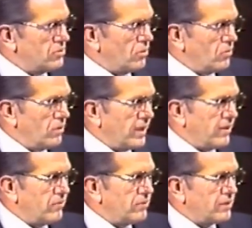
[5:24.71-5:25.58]
dole
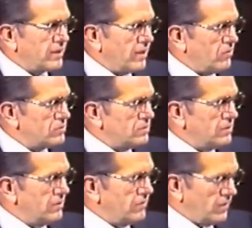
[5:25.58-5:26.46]
out
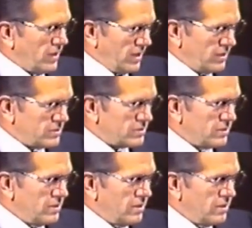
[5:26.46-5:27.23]
counsel and advice